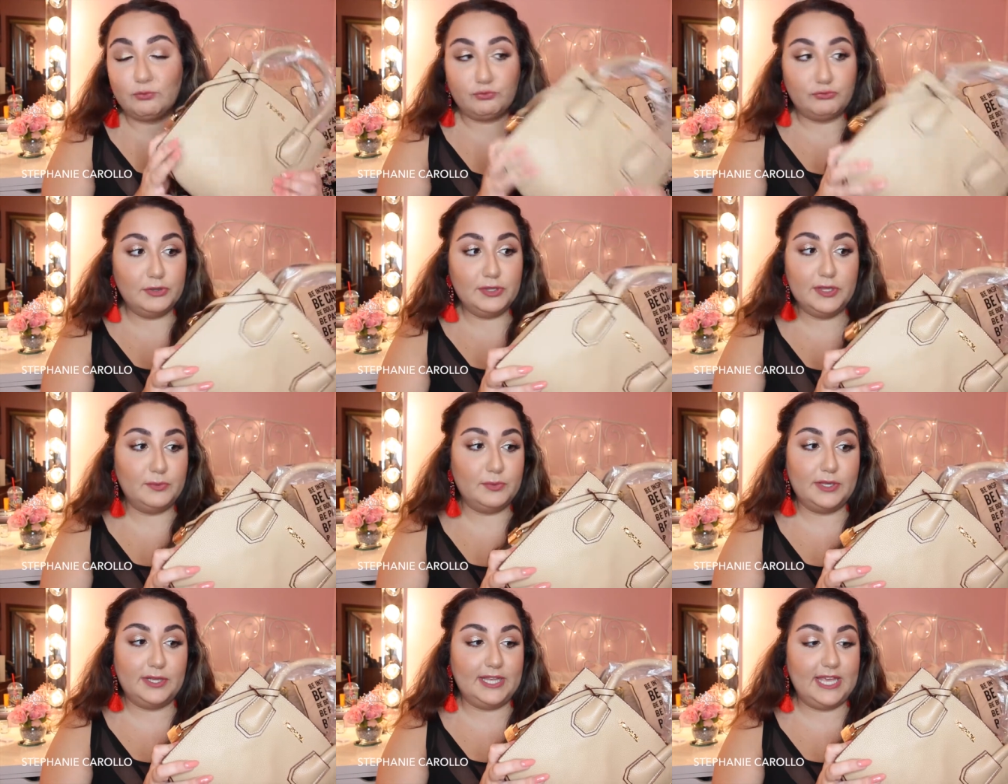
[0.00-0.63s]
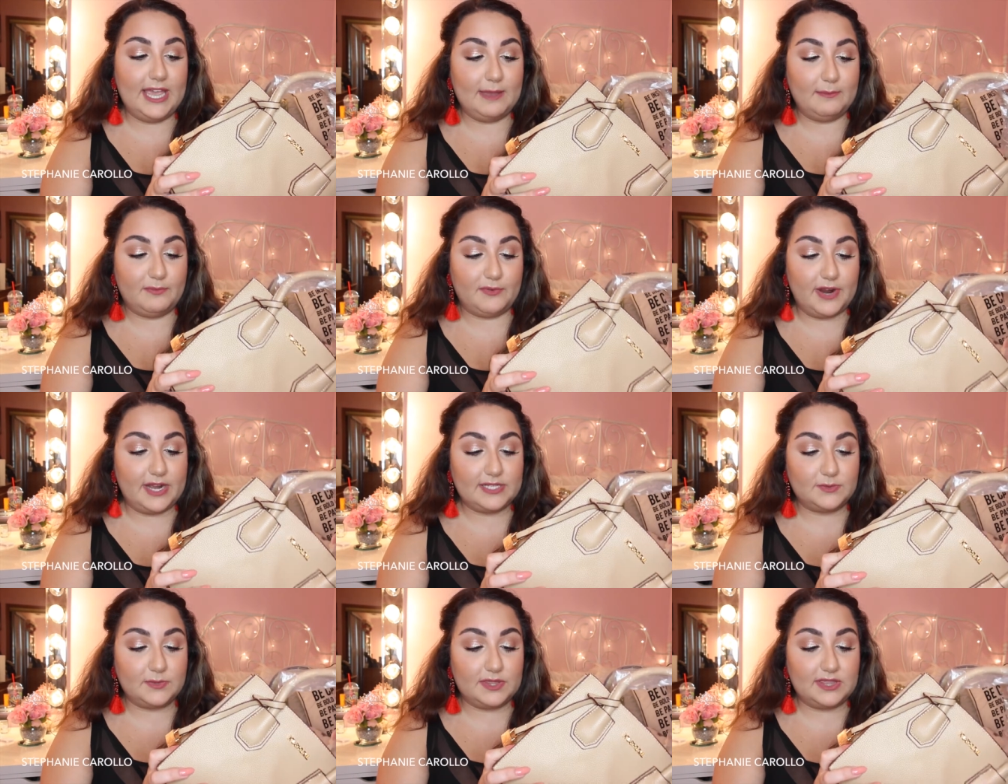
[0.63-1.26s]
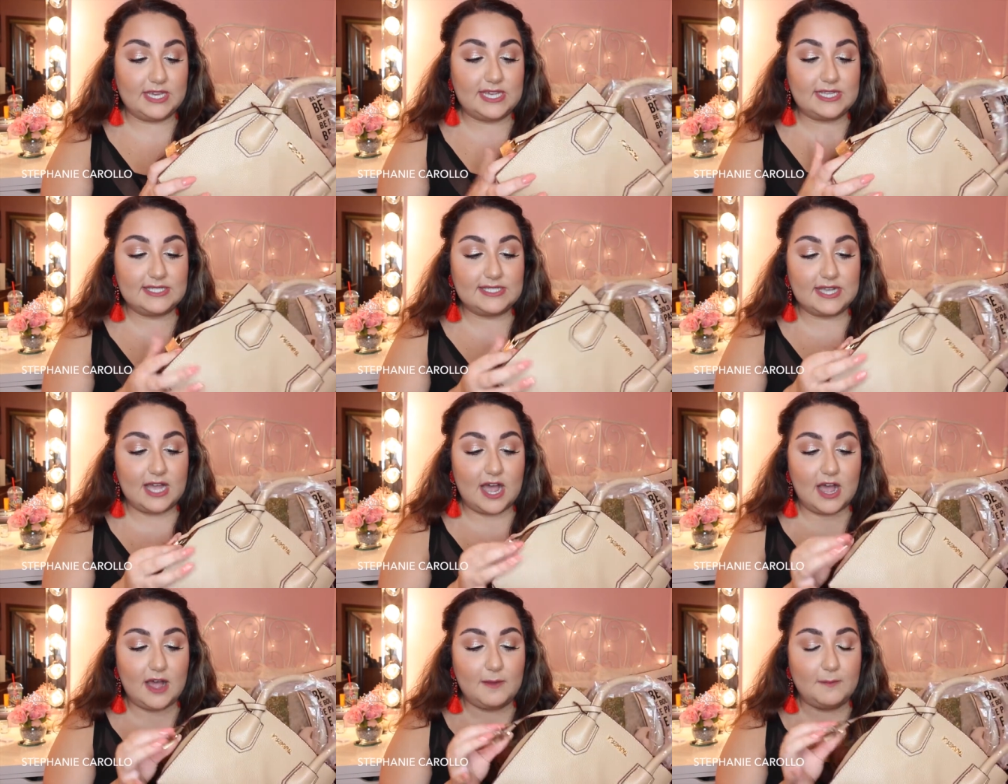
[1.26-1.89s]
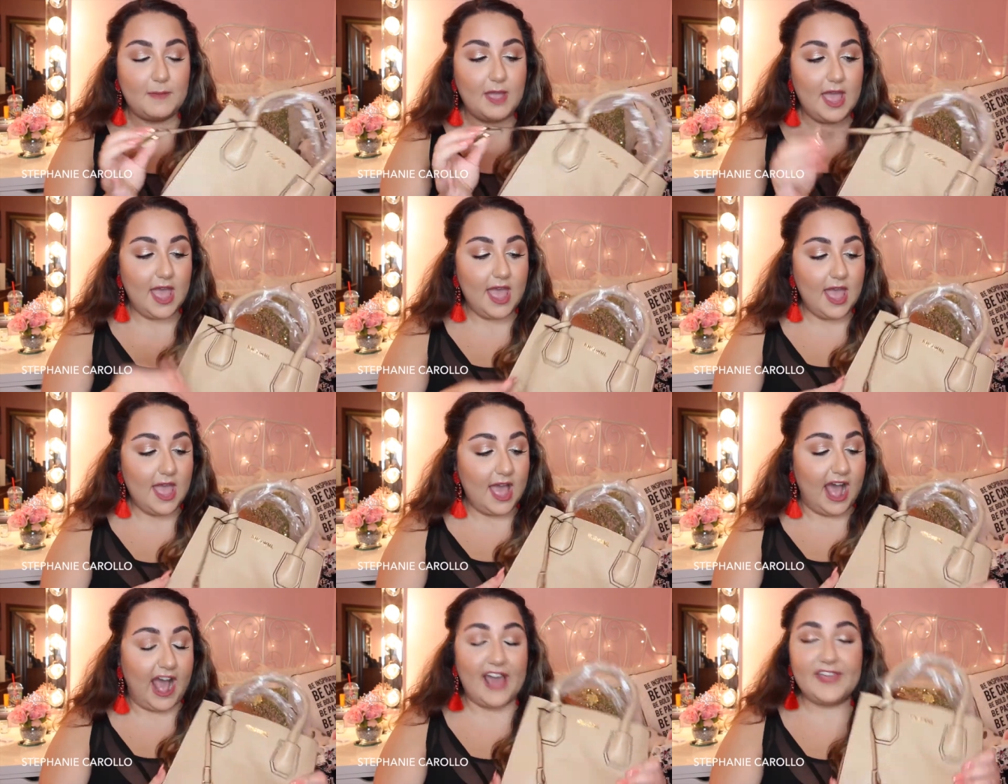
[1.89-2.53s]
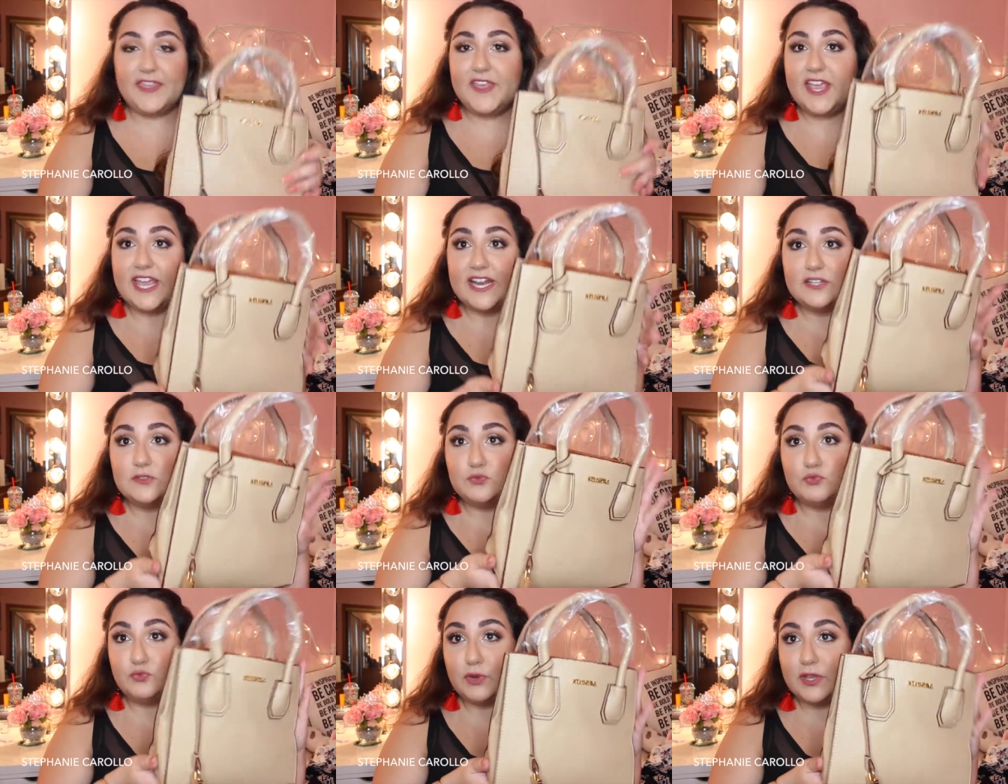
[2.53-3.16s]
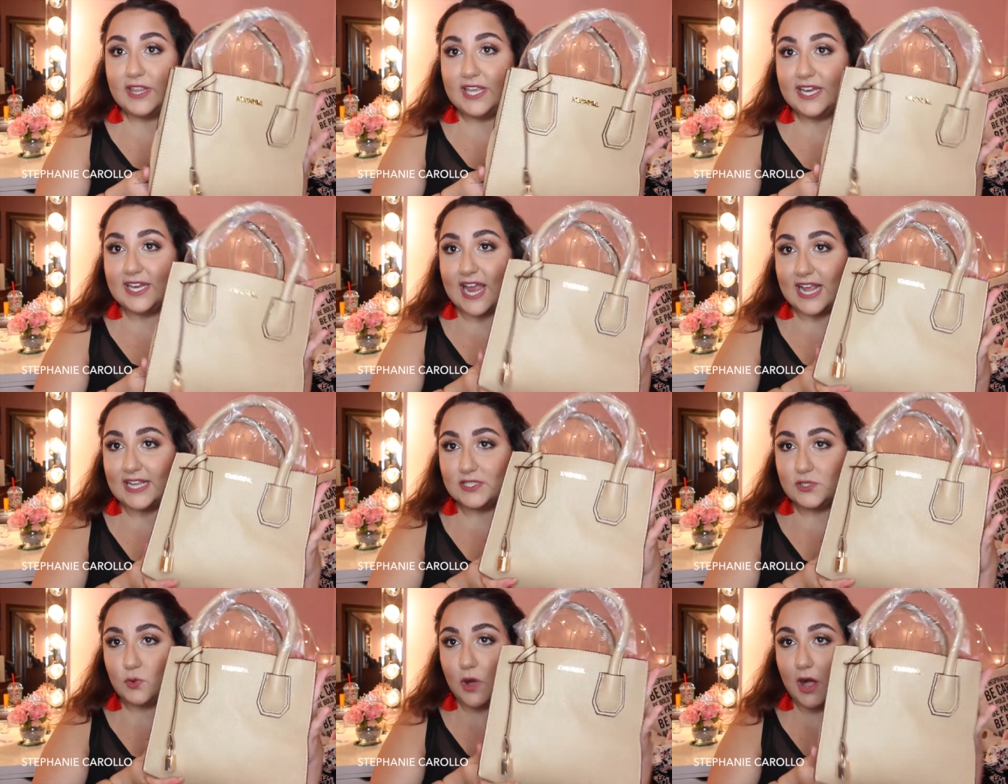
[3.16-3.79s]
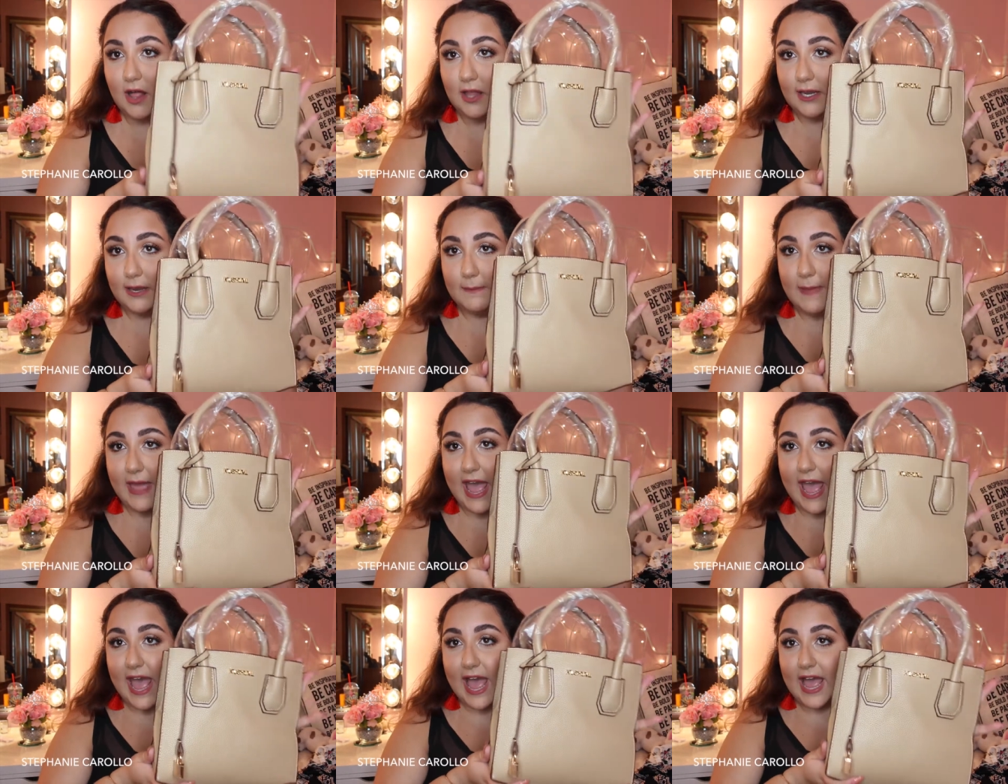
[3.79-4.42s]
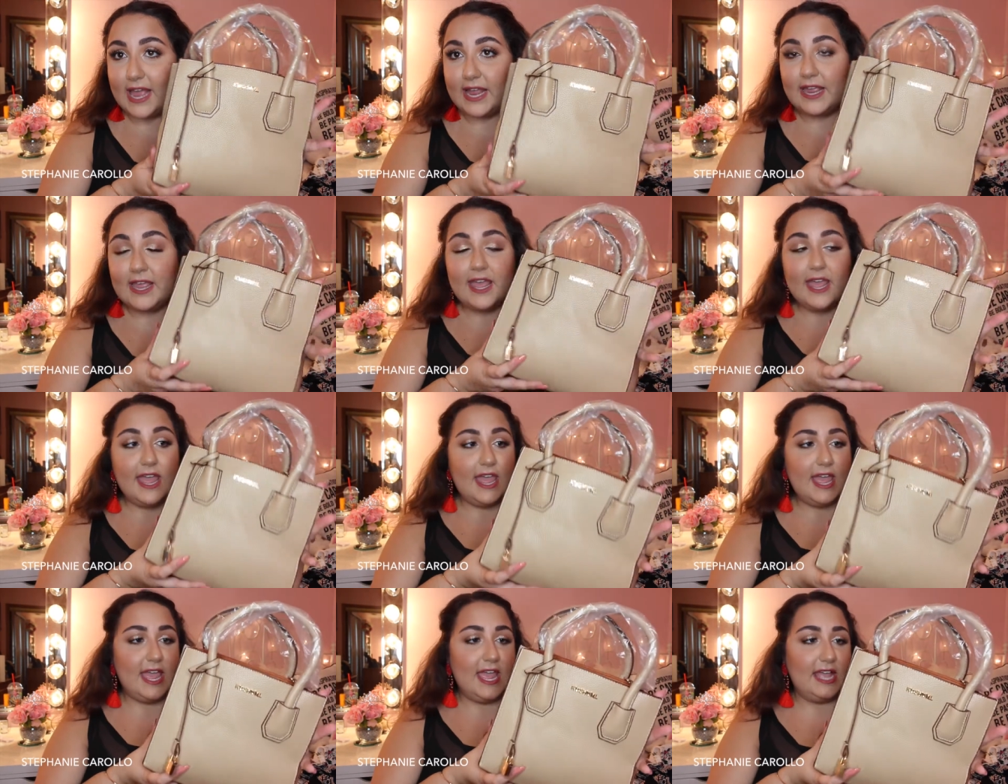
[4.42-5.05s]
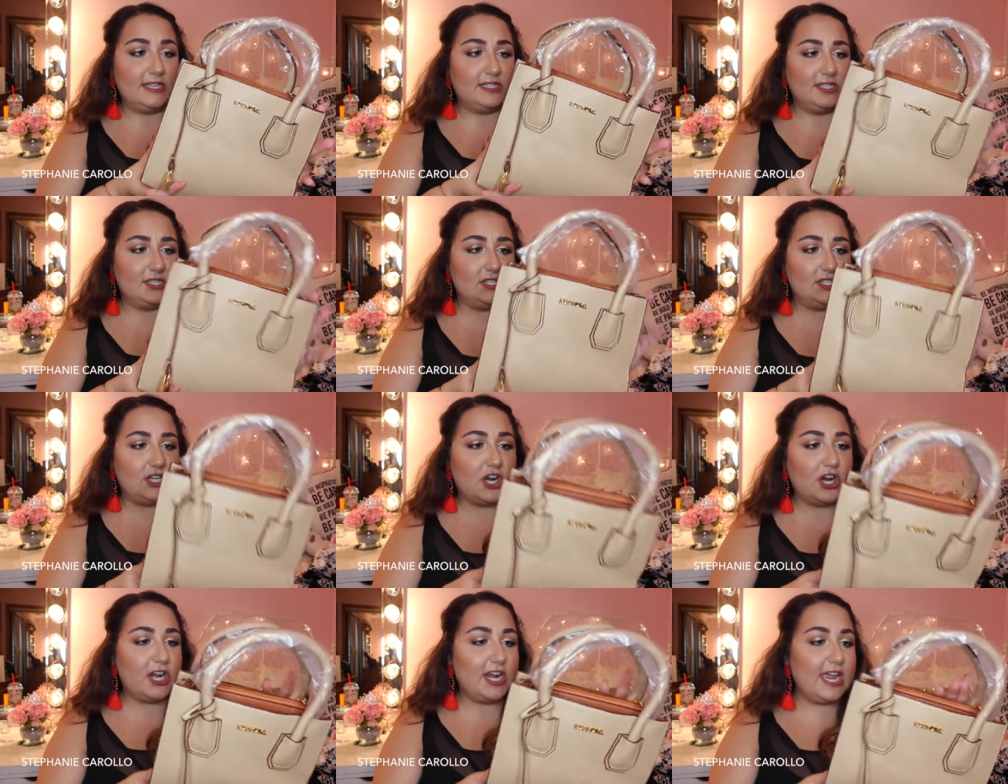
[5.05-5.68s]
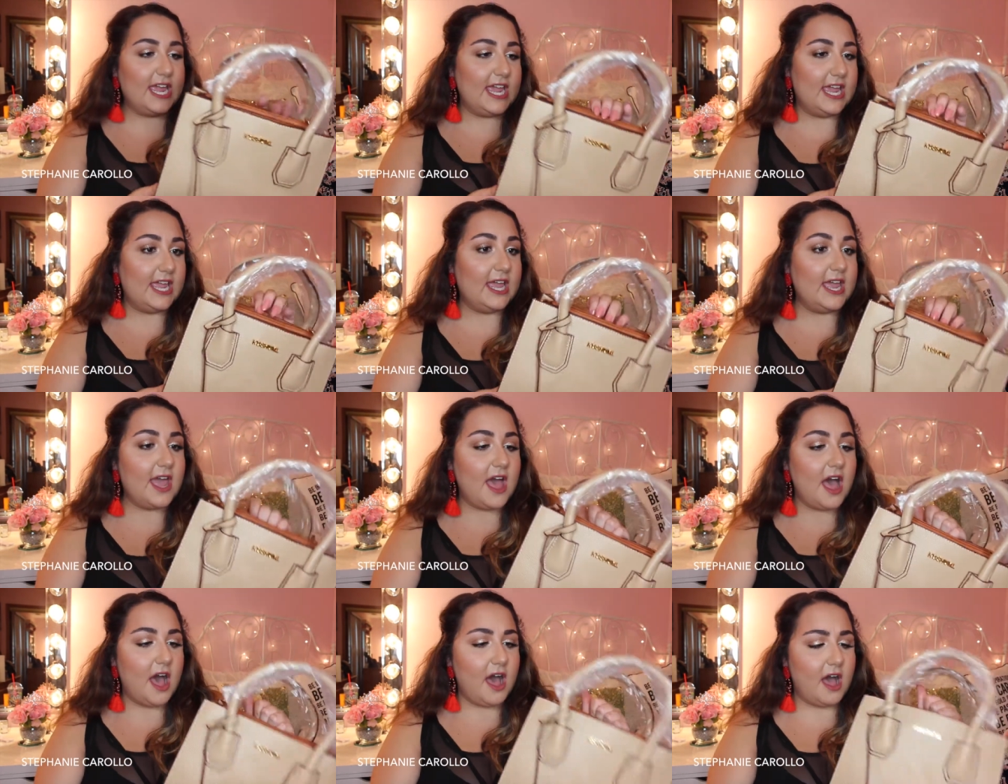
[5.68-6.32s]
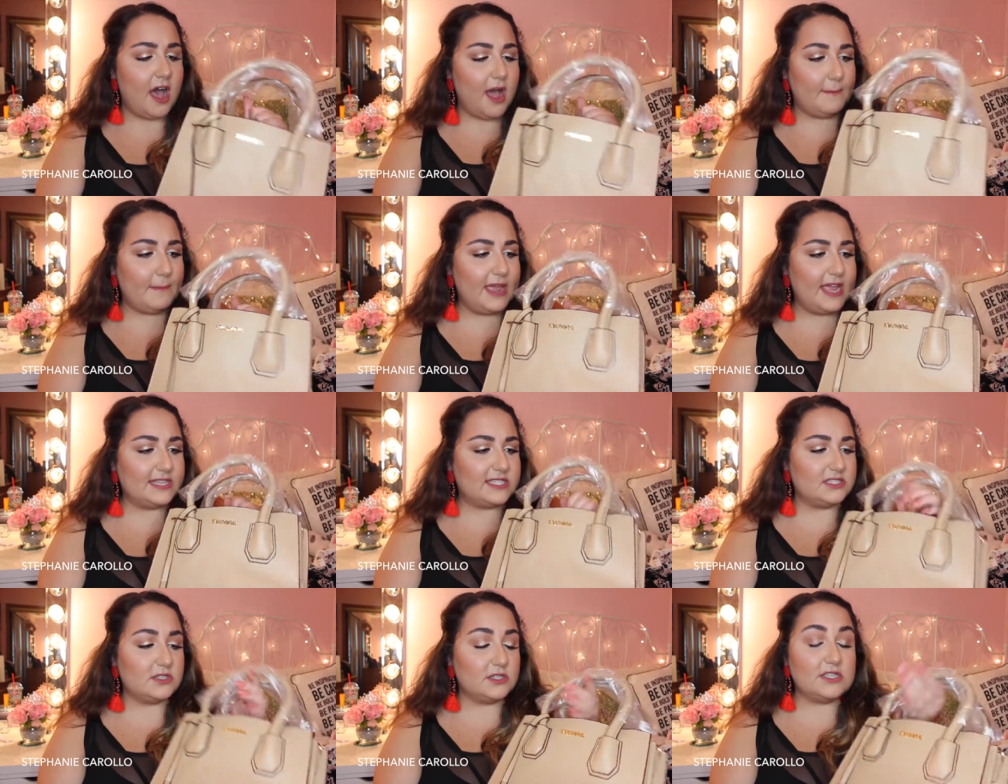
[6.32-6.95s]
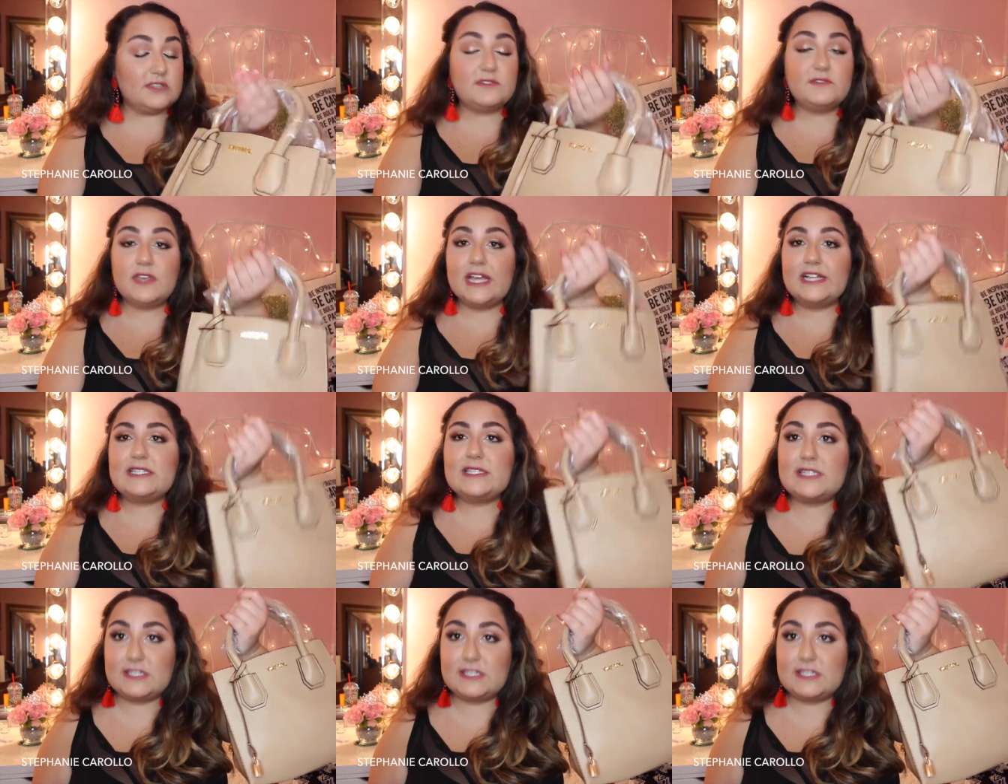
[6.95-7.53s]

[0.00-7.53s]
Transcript: really, really impressed with this. Um, I think it is a really nice quality bag. It's sturdy. Um, it's, it's, it's